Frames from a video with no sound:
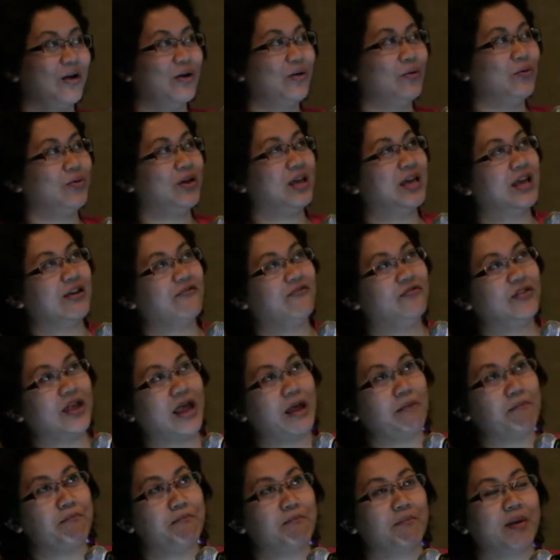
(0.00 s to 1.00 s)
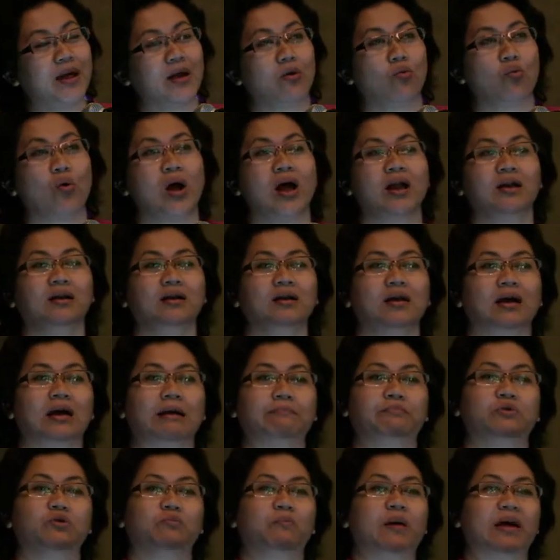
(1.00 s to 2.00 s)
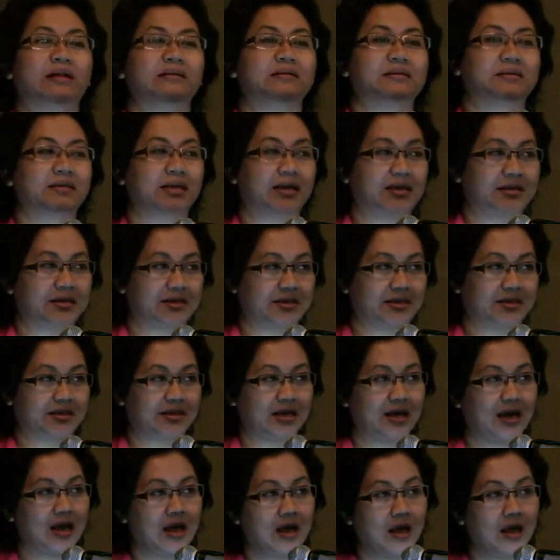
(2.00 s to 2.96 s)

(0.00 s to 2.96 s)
We give them band 1 up to band 6.